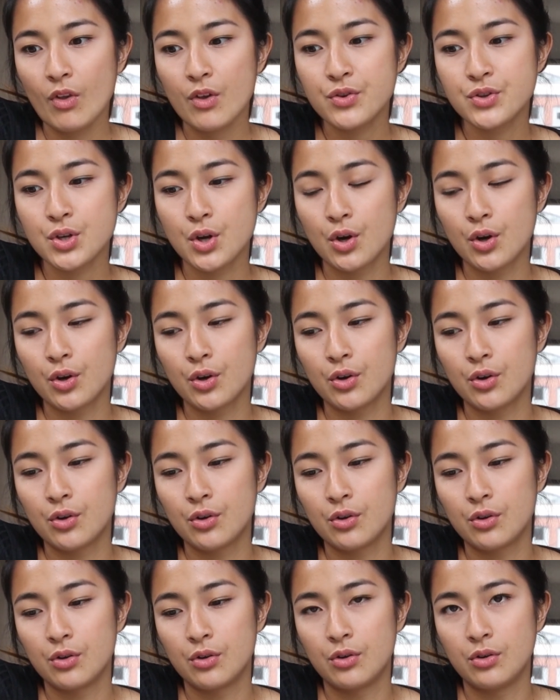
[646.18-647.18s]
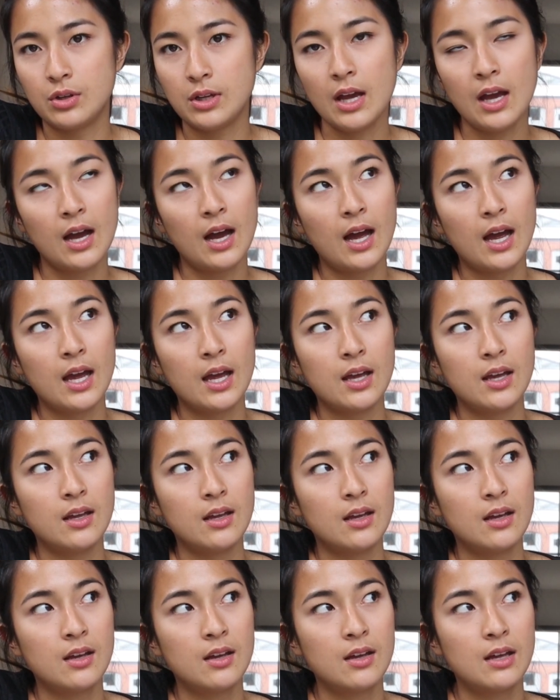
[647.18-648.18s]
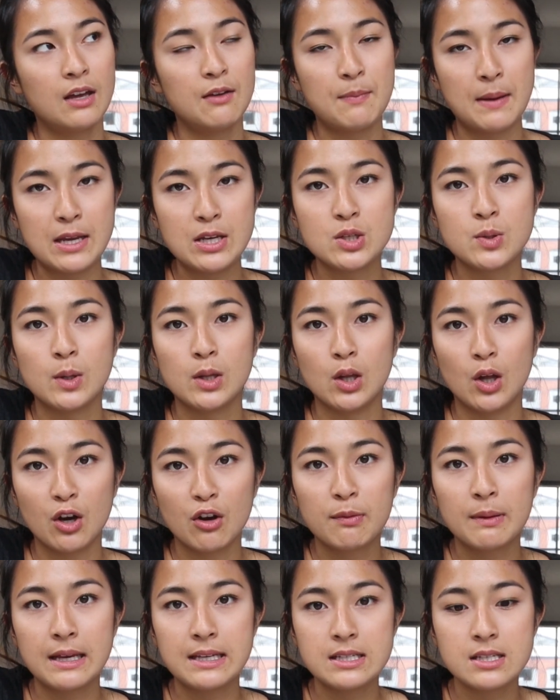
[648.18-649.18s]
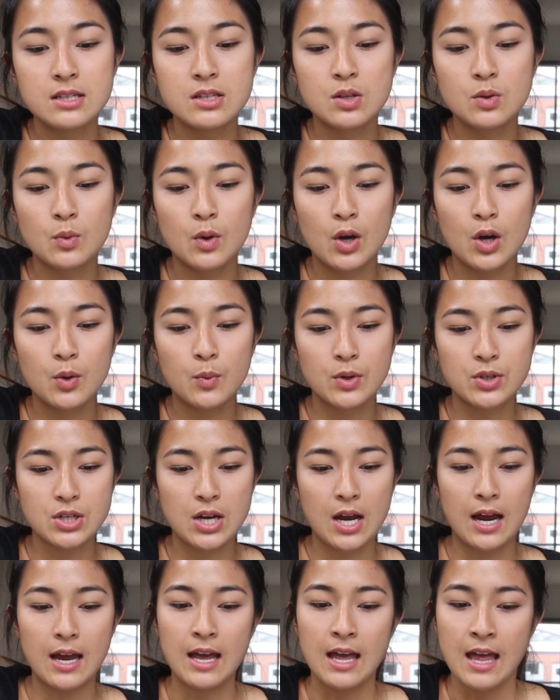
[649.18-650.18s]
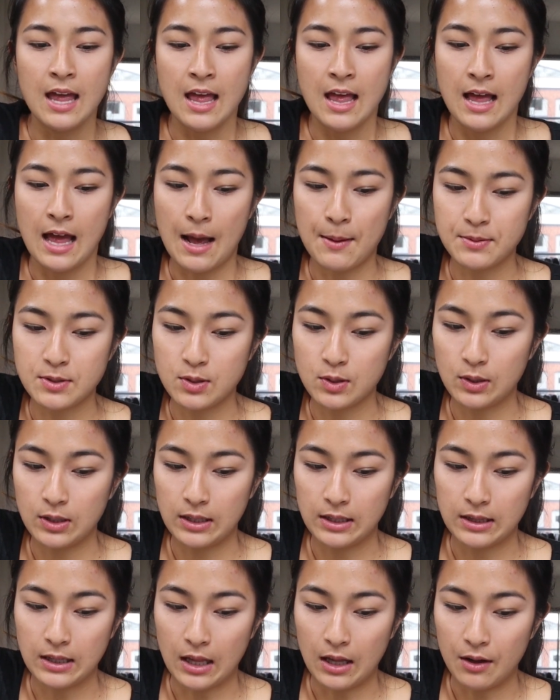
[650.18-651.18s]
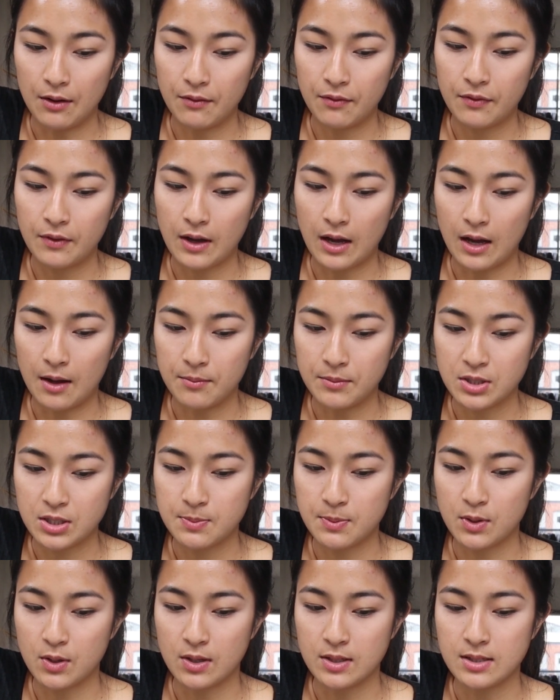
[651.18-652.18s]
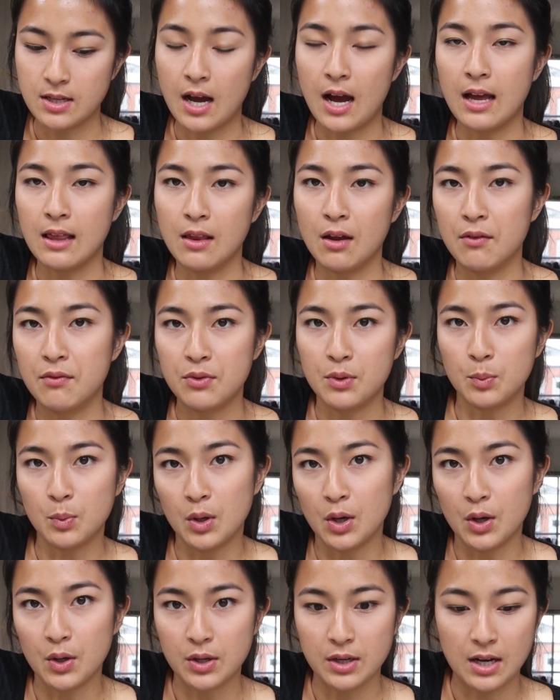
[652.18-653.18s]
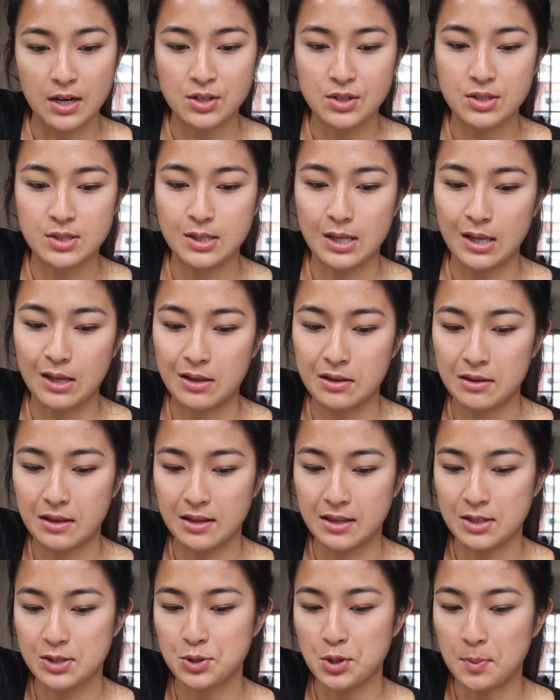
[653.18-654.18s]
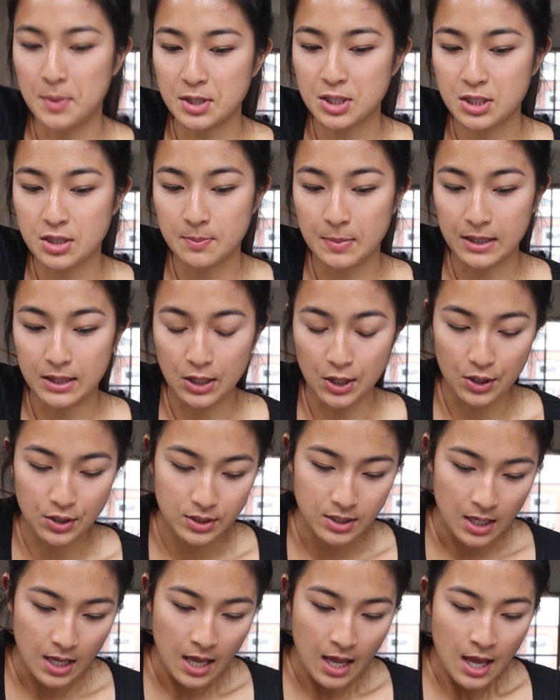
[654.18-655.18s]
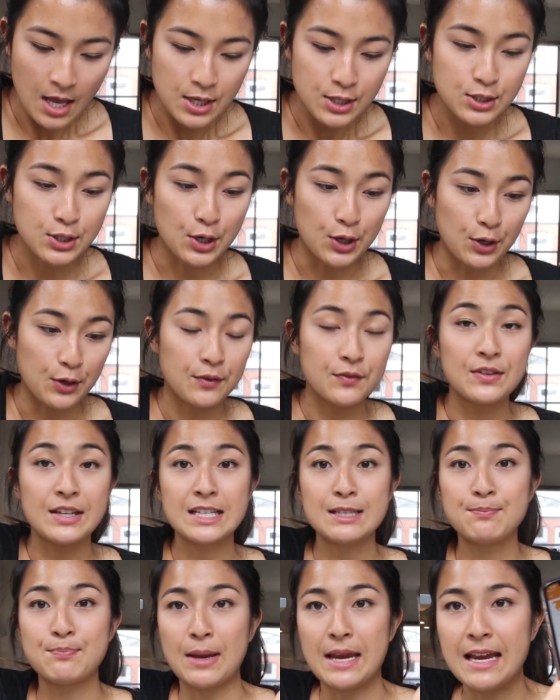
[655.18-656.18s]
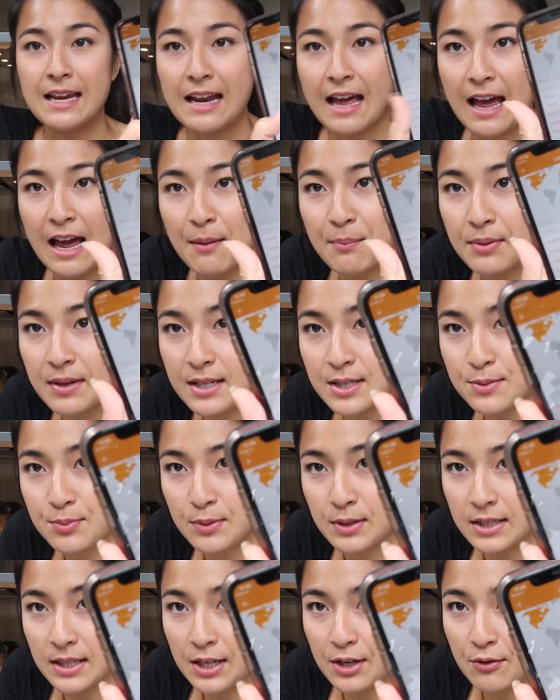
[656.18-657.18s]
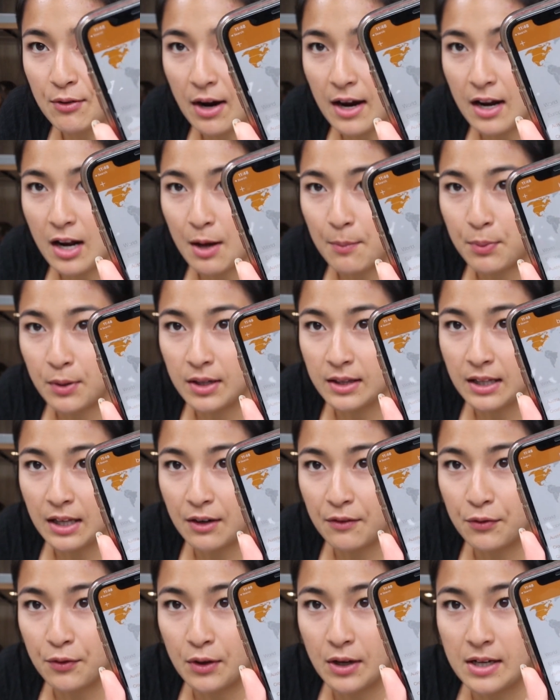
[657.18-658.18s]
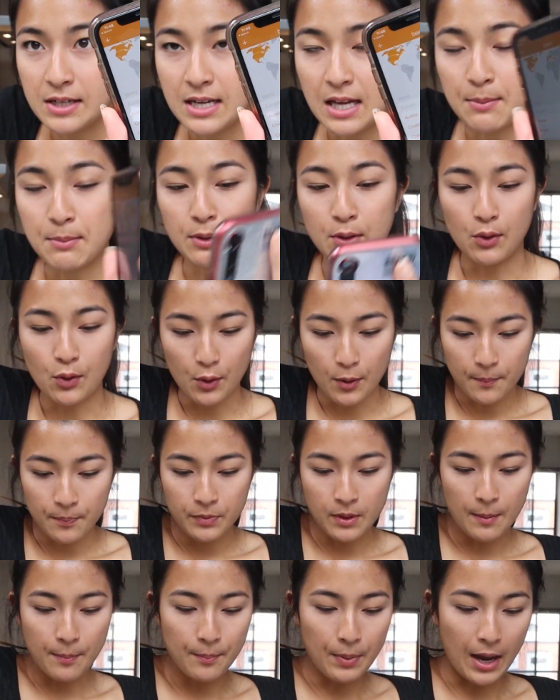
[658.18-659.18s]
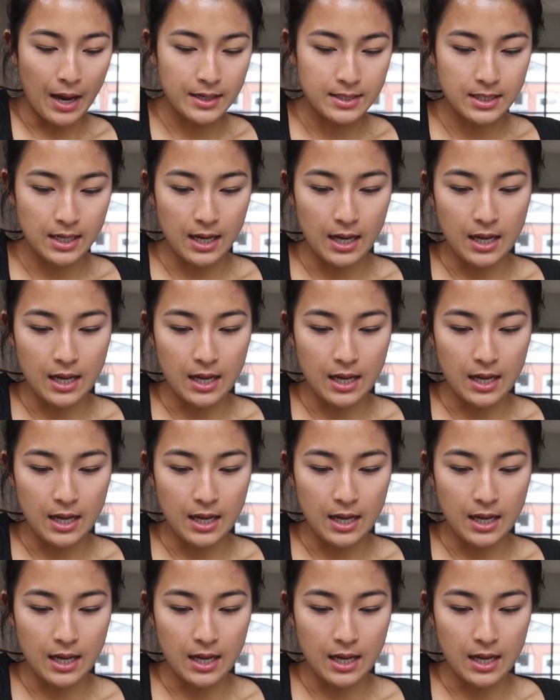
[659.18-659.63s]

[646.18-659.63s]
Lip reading: So yeah, I have been to a lot of places in the world, which I absolutely love, just because I love the world and I just think that there's so much to be learnt. So this Bean app is really great. I'll put a link for it down below, but